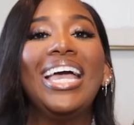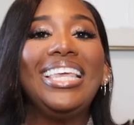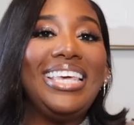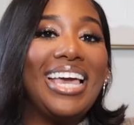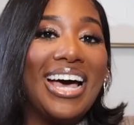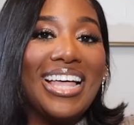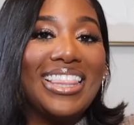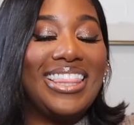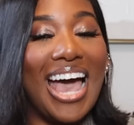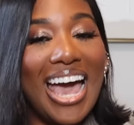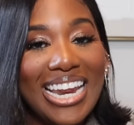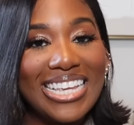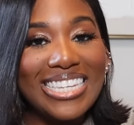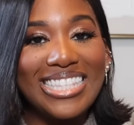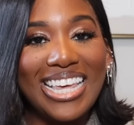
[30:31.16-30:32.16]
yeah, that
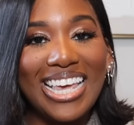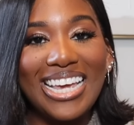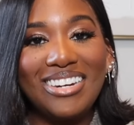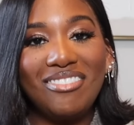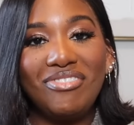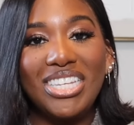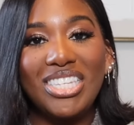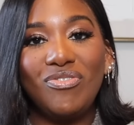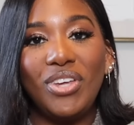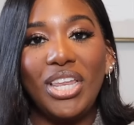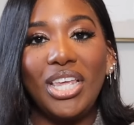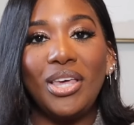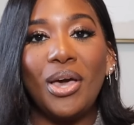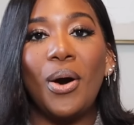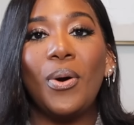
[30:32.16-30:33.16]
is the end of this
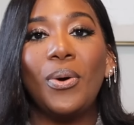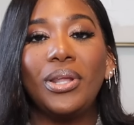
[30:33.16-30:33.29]
video.